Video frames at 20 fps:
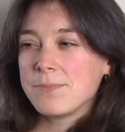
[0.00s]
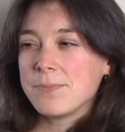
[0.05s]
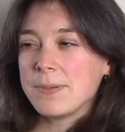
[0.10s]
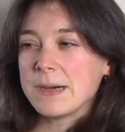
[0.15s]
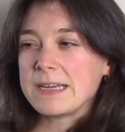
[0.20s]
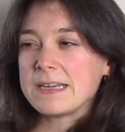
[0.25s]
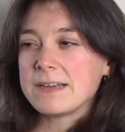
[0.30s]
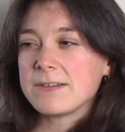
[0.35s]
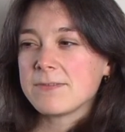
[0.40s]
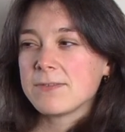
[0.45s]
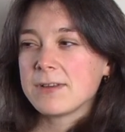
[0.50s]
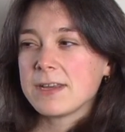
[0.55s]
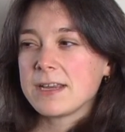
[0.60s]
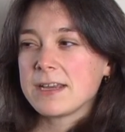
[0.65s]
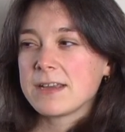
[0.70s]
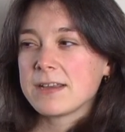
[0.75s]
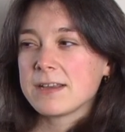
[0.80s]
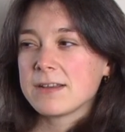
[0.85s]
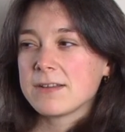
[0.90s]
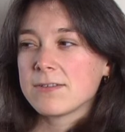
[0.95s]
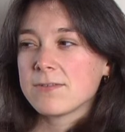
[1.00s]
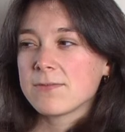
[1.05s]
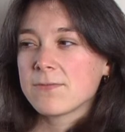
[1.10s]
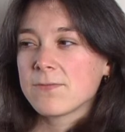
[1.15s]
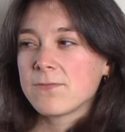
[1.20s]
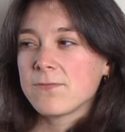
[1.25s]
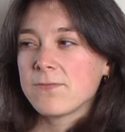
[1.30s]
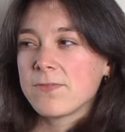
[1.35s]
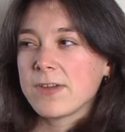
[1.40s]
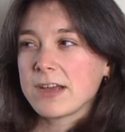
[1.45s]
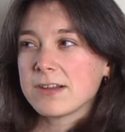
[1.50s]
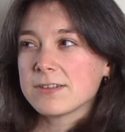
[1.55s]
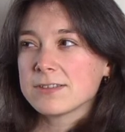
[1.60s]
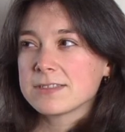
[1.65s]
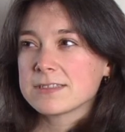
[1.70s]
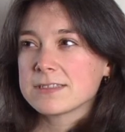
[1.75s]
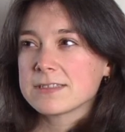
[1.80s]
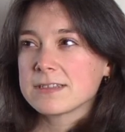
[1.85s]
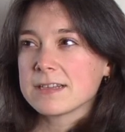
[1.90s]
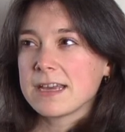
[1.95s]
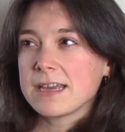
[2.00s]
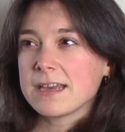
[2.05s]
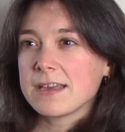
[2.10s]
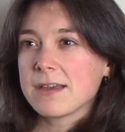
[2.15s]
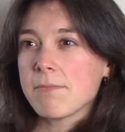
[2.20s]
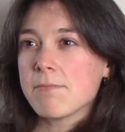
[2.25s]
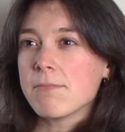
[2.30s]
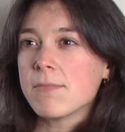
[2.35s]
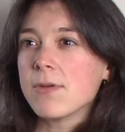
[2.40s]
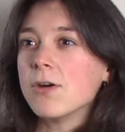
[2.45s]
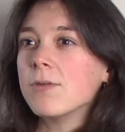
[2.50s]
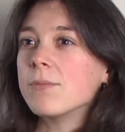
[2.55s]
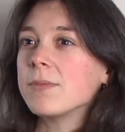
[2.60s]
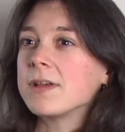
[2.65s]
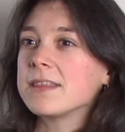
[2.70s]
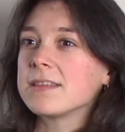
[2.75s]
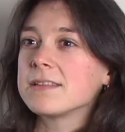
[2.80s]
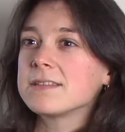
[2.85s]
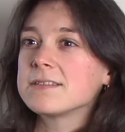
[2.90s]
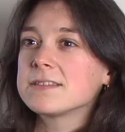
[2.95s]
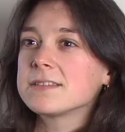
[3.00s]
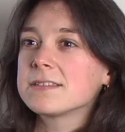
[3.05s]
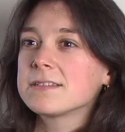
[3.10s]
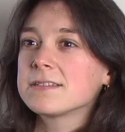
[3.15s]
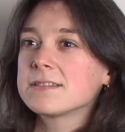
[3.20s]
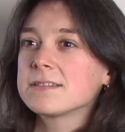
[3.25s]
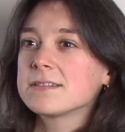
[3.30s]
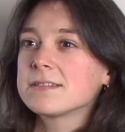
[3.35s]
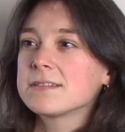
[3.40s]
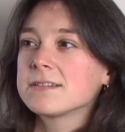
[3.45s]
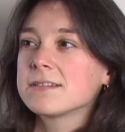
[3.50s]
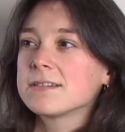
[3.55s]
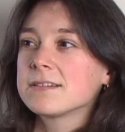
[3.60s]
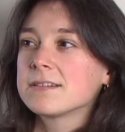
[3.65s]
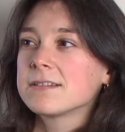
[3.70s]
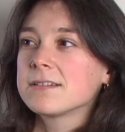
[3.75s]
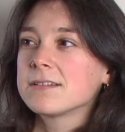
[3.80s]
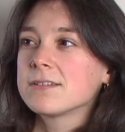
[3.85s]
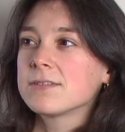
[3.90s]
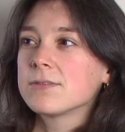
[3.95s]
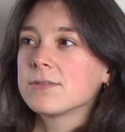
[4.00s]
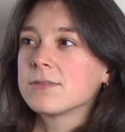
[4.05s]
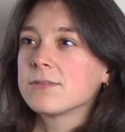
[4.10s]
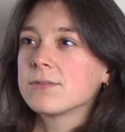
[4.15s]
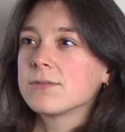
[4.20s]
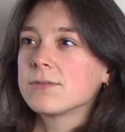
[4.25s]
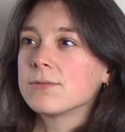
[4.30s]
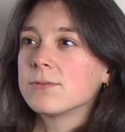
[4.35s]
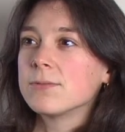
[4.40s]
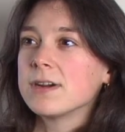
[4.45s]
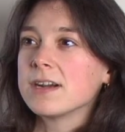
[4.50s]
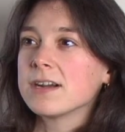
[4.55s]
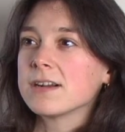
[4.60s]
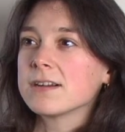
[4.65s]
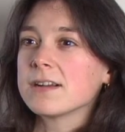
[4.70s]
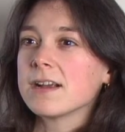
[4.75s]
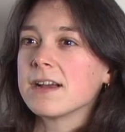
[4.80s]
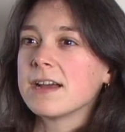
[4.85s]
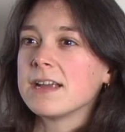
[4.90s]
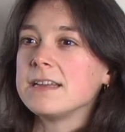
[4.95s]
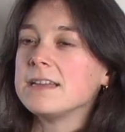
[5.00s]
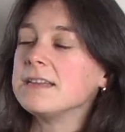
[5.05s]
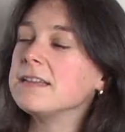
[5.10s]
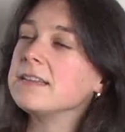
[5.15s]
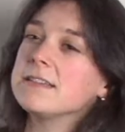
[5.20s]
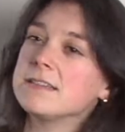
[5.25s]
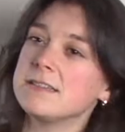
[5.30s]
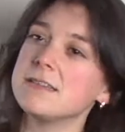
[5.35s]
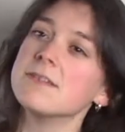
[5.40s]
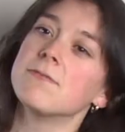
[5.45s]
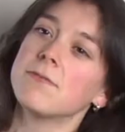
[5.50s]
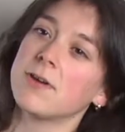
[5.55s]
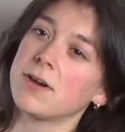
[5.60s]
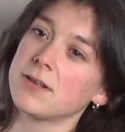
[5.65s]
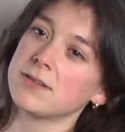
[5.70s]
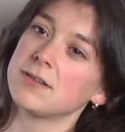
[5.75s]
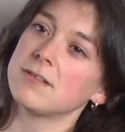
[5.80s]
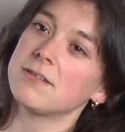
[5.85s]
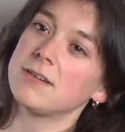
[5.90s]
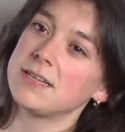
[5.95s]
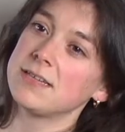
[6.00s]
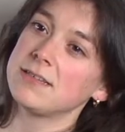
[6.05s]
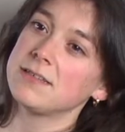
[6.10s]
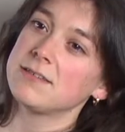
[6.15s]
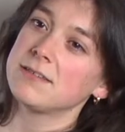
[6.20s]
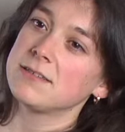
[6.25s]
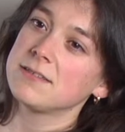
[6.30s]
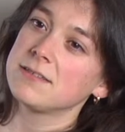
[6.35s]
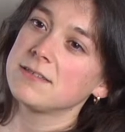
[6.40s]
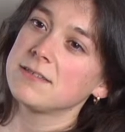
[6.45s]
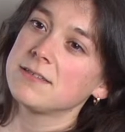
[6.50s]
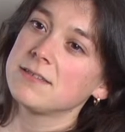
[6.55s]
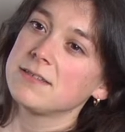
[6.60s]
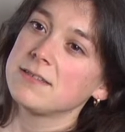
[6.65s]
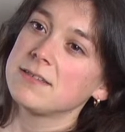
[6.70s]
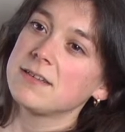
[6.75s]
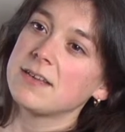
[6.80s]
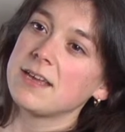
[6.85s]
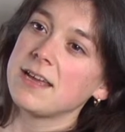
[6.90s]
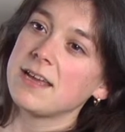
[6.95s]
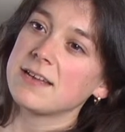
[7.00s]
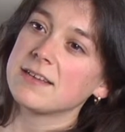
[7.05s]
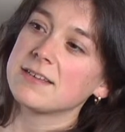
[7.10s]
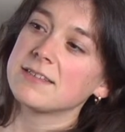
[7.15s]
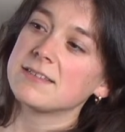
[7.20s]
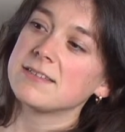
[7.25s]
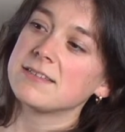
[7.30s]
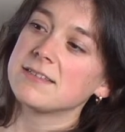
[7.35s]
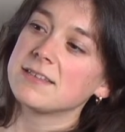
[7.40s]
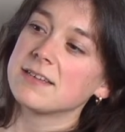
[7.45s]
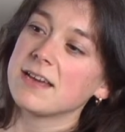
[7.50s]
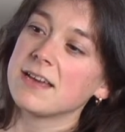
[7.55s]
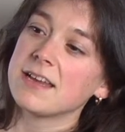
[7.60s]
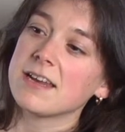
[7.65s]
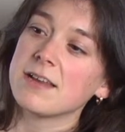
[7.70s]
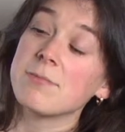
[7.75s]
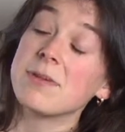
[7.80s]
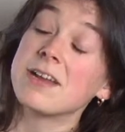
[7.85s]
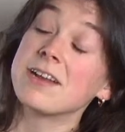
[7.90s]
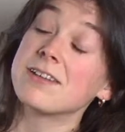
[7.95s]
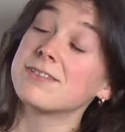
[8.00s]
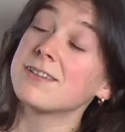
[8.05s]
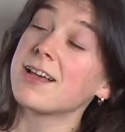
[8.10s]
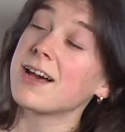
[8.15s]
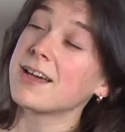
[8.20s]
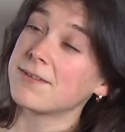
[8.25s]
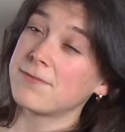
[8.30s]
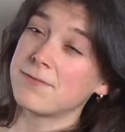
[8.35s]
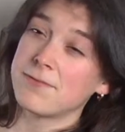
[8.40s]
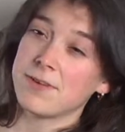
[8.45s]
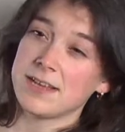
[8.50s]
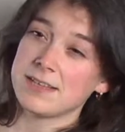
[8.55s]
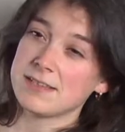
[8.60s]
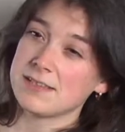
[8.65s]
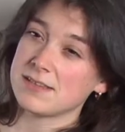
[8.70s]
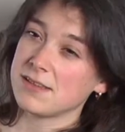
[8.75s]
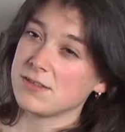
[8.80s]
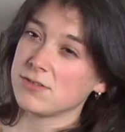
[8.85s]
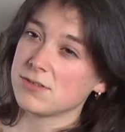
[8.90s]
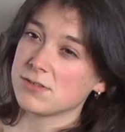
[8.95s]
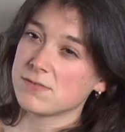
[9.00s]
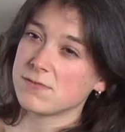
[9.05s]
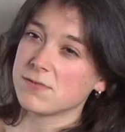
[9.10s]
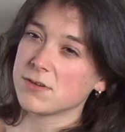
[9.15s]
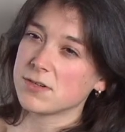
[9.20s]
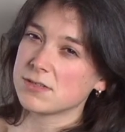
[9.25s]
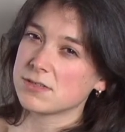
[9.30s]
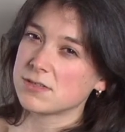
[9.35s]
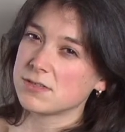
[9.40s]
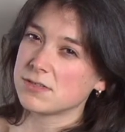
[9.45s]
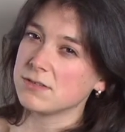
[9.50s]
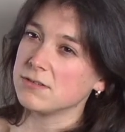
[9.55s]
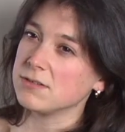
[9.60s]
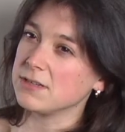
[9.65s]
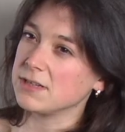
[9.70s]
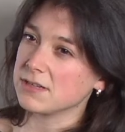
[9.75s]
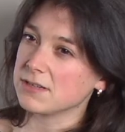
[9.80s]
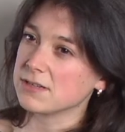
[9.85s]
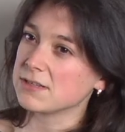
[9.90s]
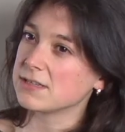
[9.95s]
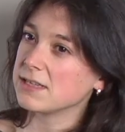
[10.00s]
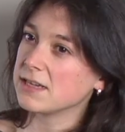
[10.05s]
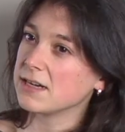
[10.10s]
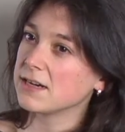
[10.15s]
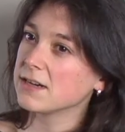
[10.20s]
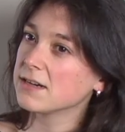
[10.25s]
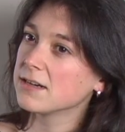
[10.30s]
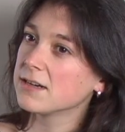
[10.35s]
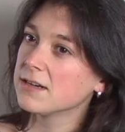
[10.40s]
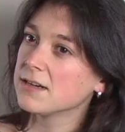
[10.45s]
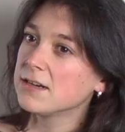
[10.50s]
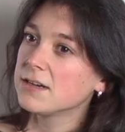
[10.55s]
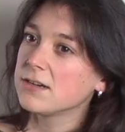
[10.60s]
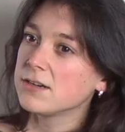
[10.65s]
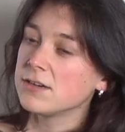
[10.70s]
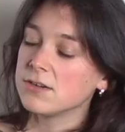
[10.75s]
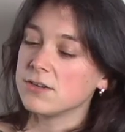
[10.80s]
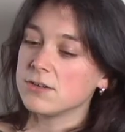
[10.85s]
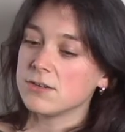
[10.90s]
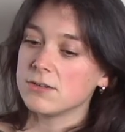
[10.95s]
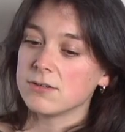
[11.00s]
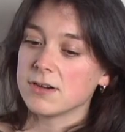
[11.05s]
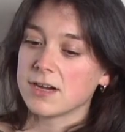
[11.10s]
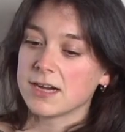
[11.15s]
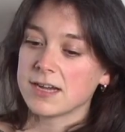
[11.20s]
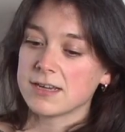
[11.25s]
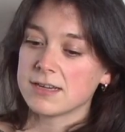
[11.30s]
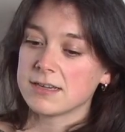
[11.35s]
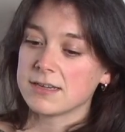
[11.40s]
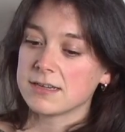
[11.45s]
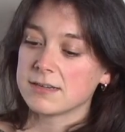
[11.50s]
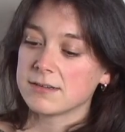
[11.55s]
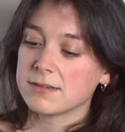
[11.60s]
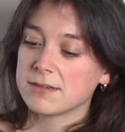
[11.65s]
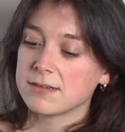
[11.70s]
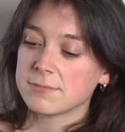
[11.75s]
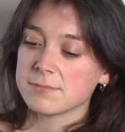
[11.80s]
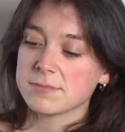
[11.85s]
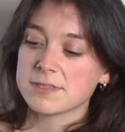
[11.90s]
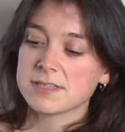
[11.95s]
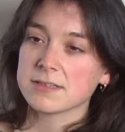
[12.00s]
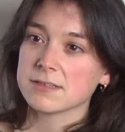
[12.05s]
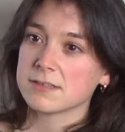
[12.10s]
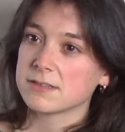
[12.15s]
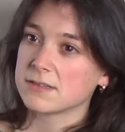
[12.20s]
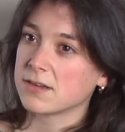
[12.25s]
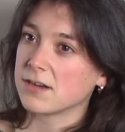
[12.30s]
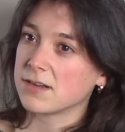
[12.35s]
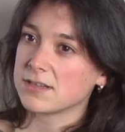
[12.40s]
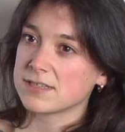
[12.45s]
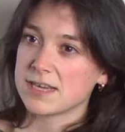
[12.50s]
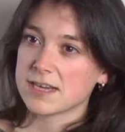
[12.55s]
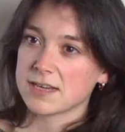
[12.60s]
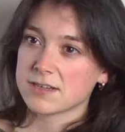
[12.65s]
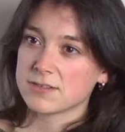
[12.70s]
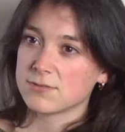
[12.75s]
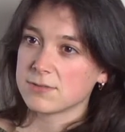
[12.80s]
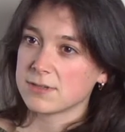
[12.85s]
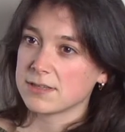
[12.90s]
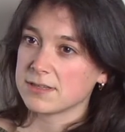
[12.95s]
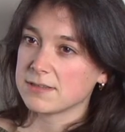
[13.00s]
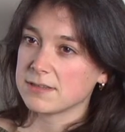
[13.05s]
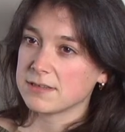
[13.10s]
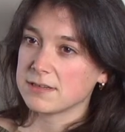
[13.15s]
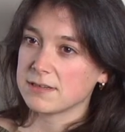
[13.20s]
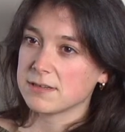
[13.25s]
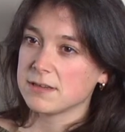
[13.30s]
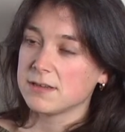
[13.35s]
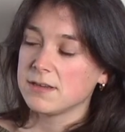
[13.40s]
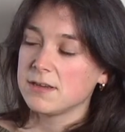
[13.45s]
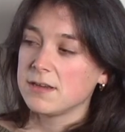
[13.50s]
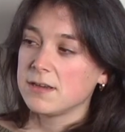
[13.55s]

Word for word: But it felt like a moment where I needed to follow it. And I made a lot of friends in those first 2 years there who I am still in contact with. And